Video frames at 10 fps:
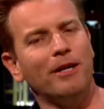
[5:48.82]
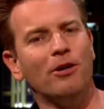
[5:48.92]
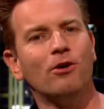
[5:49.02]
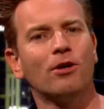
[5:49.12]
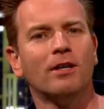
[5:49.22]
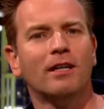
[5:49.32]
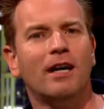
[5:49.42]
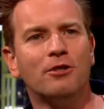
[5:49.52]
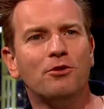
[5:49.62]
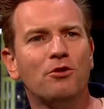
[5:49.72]
along.
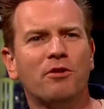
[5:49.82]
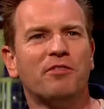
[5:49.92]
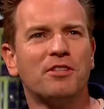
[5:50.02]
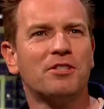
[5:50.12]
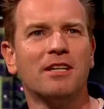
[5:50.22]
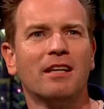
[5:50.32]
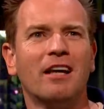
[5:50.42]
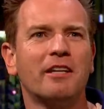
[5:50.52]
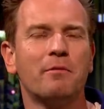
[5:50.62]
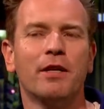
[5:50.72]
I don't know if they just didn't
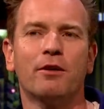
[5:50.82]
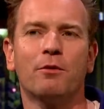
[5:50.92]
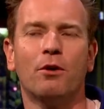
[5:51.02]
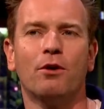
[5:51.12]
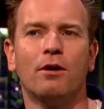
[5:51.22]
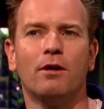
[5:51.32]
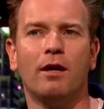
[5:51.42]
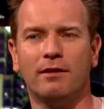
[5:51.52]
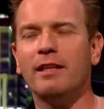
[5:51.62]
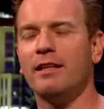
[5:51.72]
like me, or, or
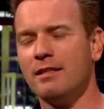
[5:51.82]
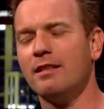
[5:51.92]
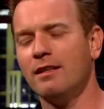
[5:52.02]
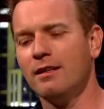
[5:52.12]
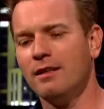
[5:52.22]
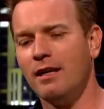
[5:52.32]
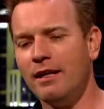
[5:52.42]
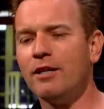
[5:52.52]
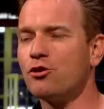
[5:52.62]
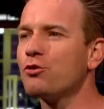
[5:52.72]
I think they, I
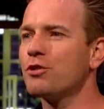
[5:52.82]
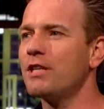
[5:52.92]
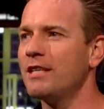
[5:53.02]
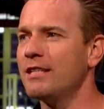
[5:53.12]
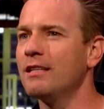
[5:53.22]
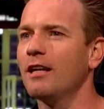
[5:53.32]
think it's true to say they didn't